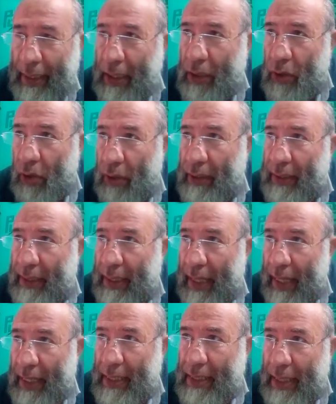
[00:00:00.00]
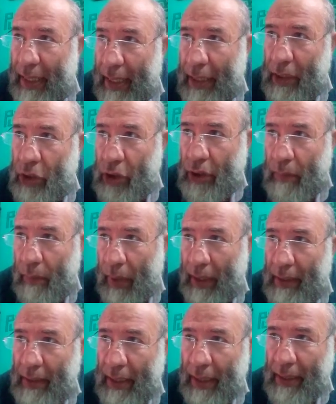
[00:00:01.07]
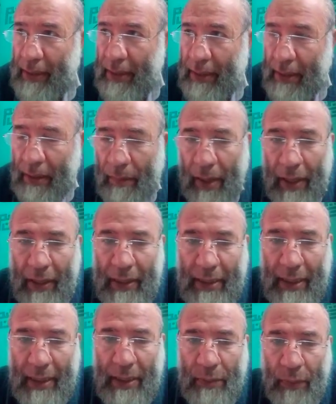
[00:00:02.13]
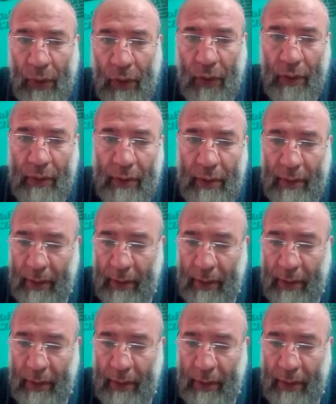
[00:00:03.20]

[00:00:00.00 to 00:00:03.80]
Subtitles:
not carries any gene, but it determines the sex born.